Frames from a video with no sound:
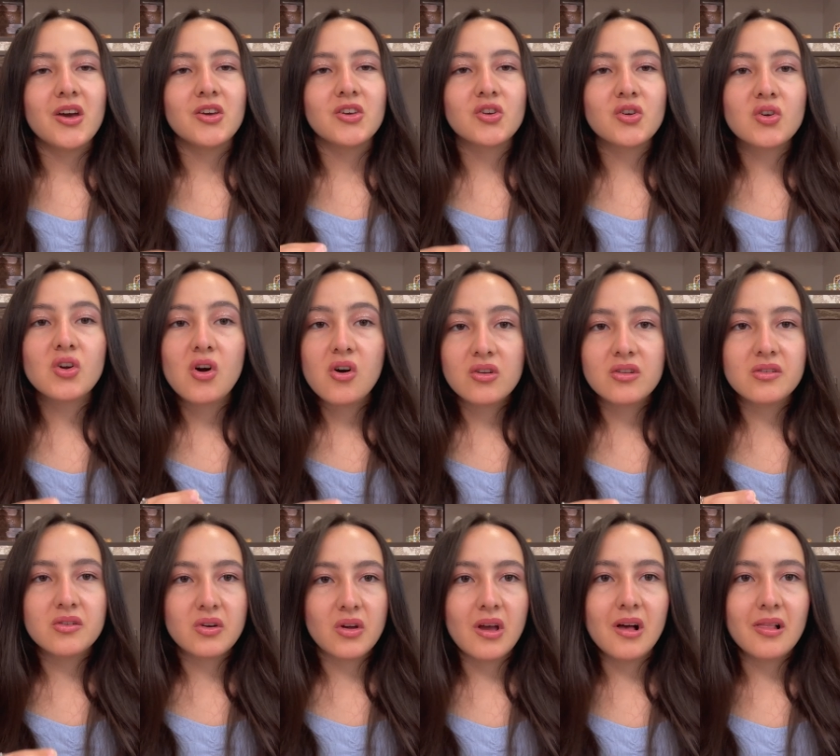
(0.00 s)
You're going to
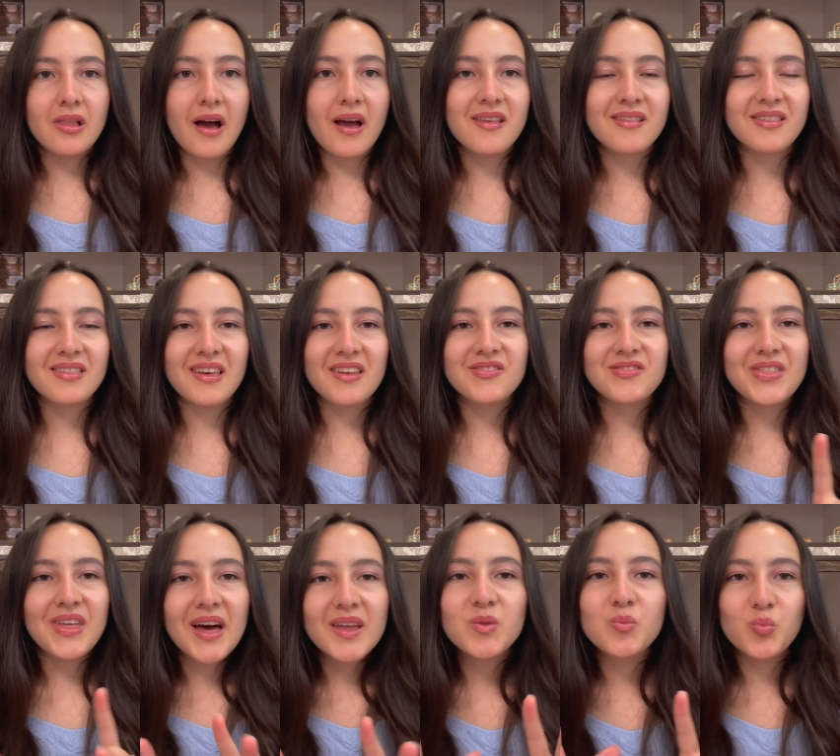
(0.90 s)
realize that
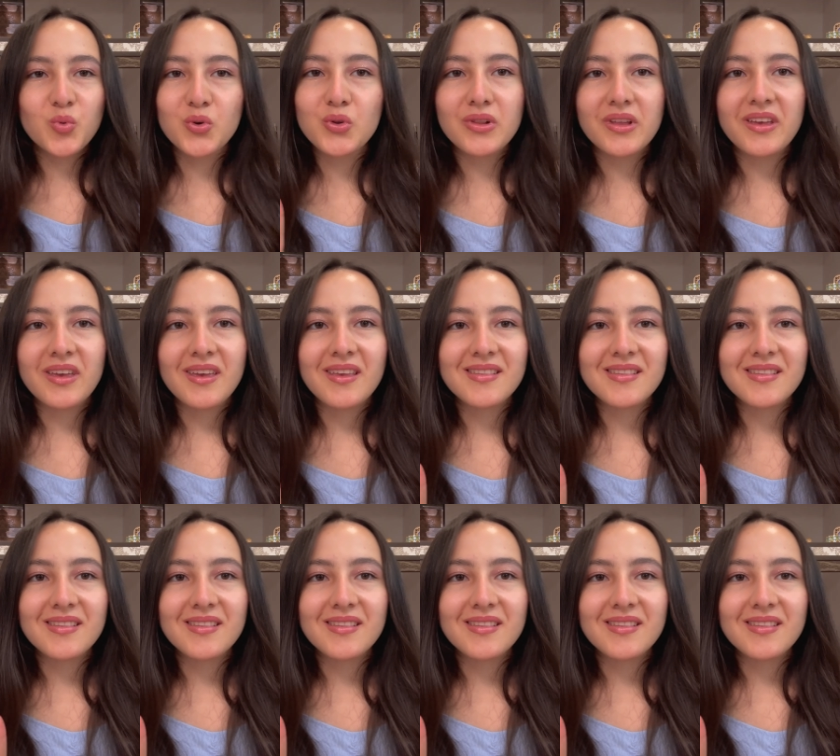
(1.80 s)
that bully